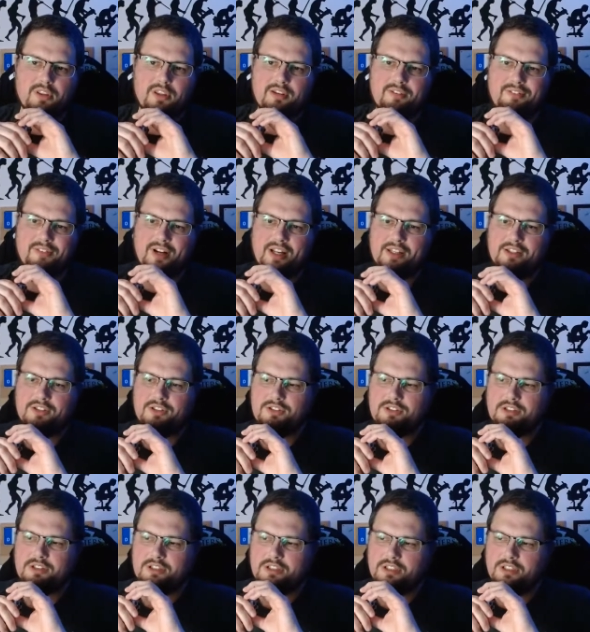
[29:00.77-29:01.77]
their
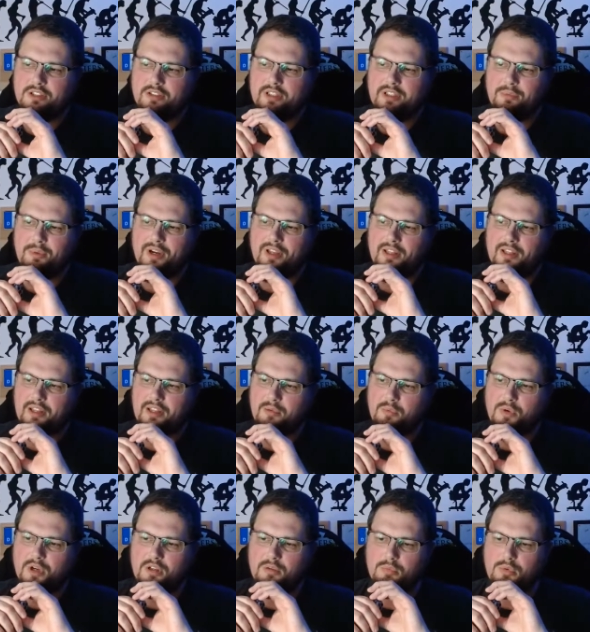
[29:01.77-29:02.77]
friends, in the way that they
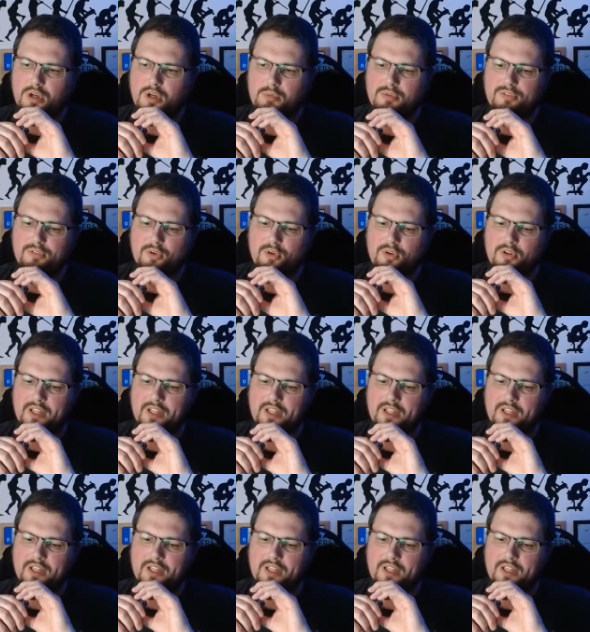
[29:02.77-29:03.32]
were before.